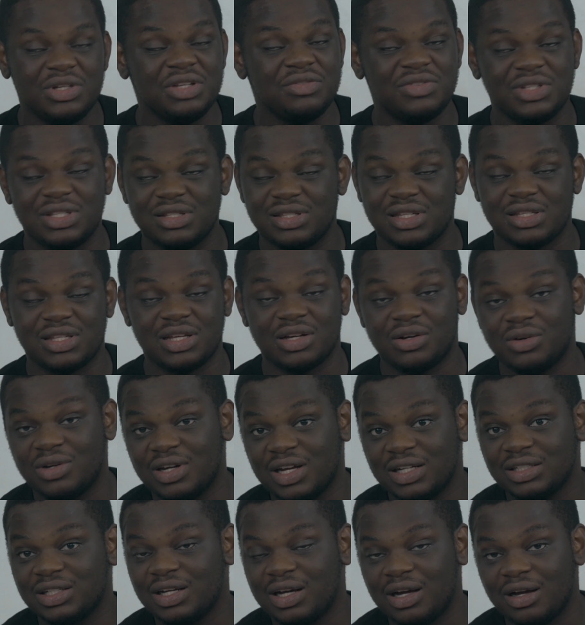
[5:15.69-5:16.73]
if it is a
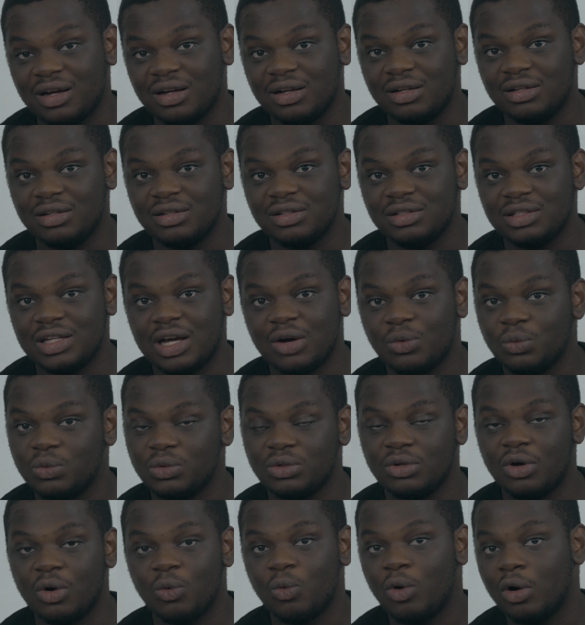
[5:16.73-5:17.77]
second-hand car, that would
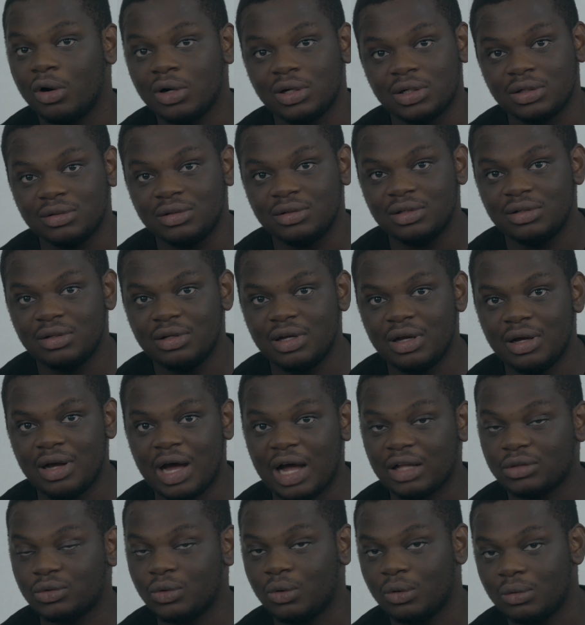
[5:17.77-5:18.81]
not work
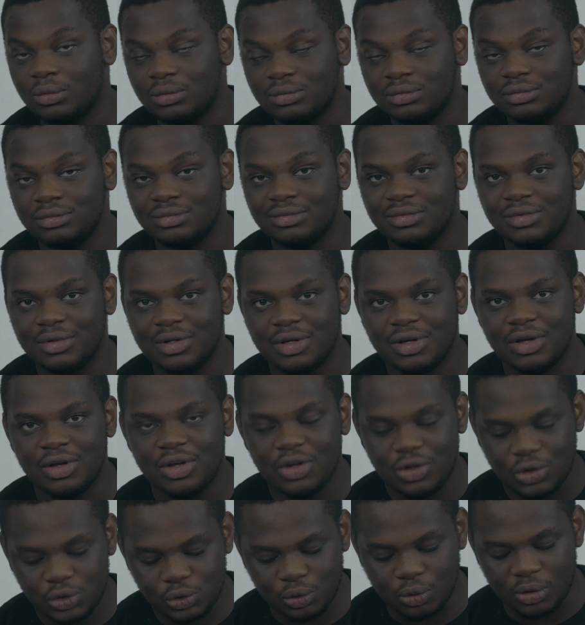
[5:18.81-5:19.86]
at all.
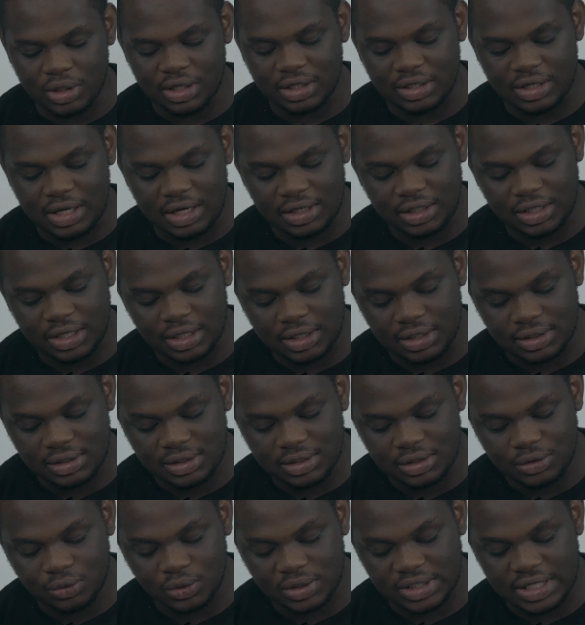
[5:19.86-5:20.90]
So in that case,
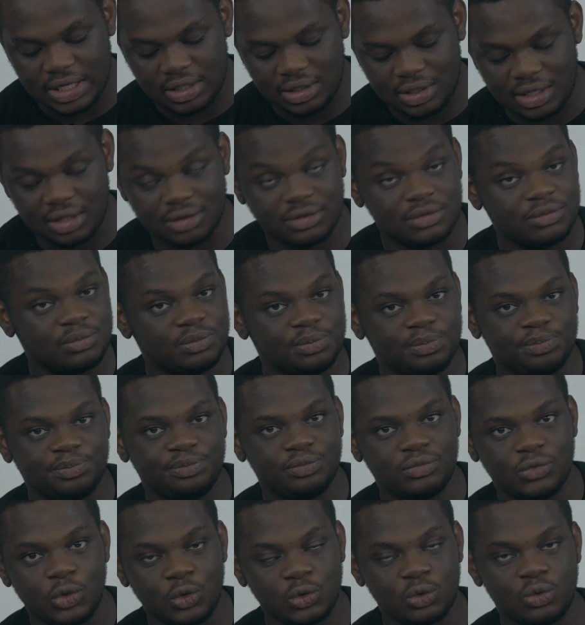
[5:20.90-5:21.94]
it was held that
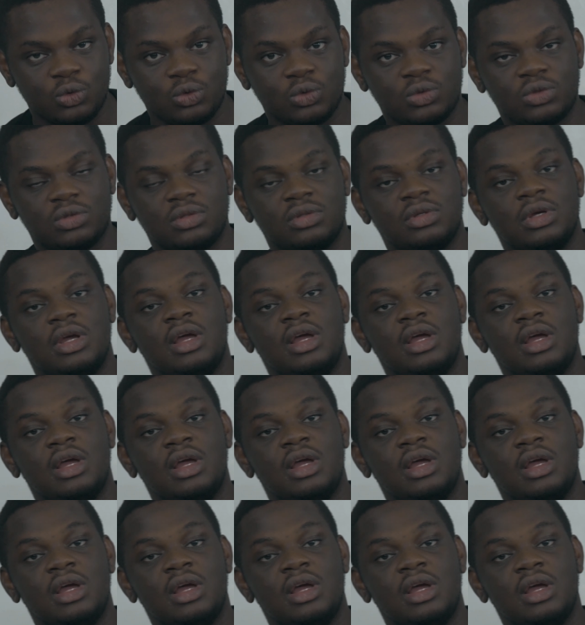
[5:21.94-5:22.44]
those goods,